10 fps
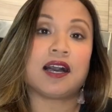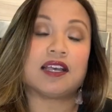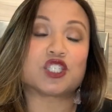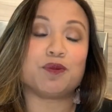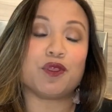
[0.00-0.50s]

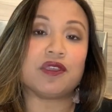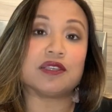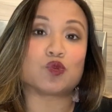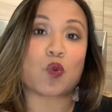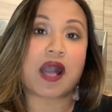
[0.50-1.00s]
smoothie
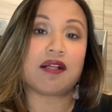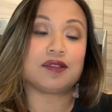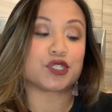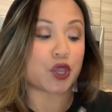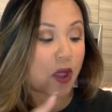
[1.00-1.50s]
as
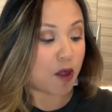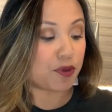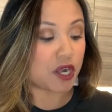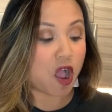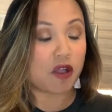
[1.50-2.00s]
well. So I'll
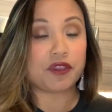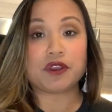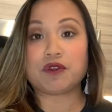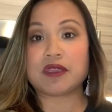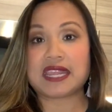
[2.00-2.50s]
put all the
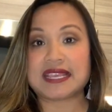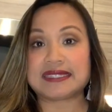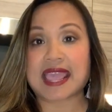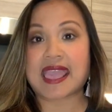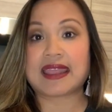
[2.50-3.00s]

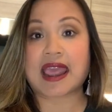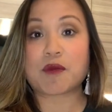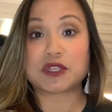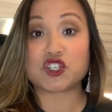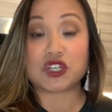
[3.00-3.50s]
ingredients and how
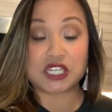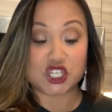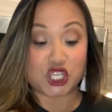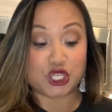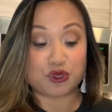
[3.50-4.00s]
much you need
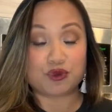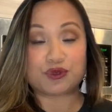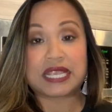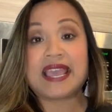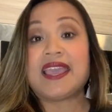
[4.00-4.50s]
to
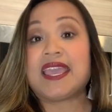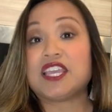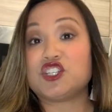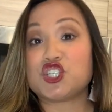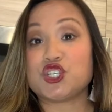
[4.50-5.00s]
use
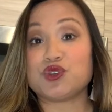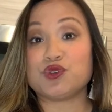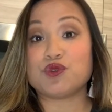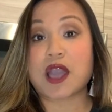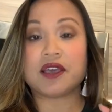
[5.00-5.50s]

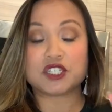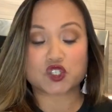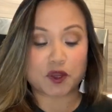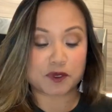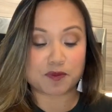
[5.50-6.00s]
into a
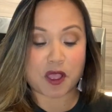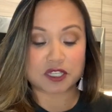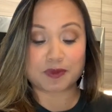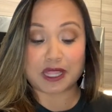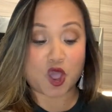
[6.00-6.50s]
description
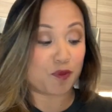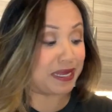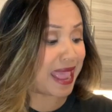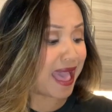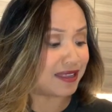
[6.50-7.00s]
box below.
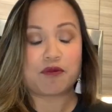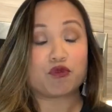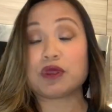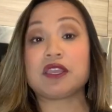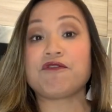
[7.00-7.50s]
But yeah, I
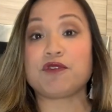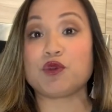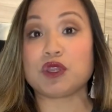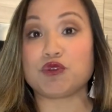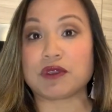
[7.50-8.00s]
have really few
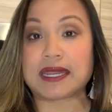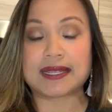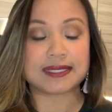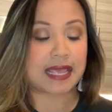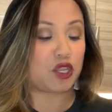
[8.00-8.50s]

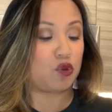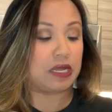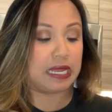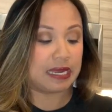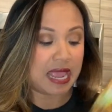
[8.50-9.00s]
ingredients that you
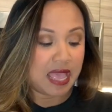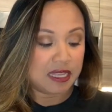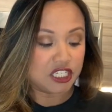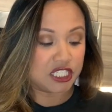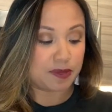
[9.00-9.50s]
need.
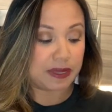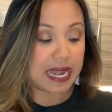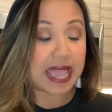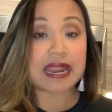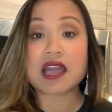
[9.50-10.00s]
Just a
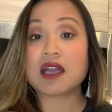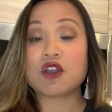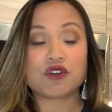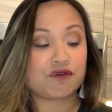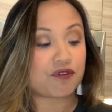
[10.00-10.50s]
banana,
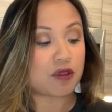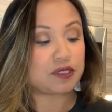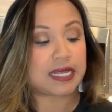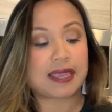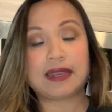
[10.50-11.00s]

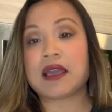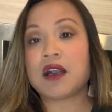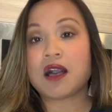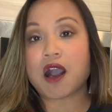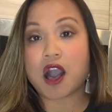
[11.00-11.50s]
frozen
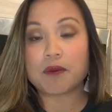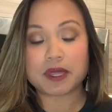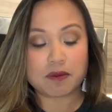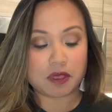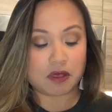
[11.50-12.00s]

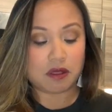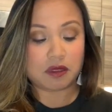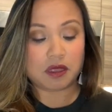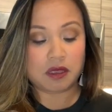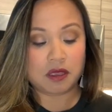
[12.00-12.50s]
almond milk,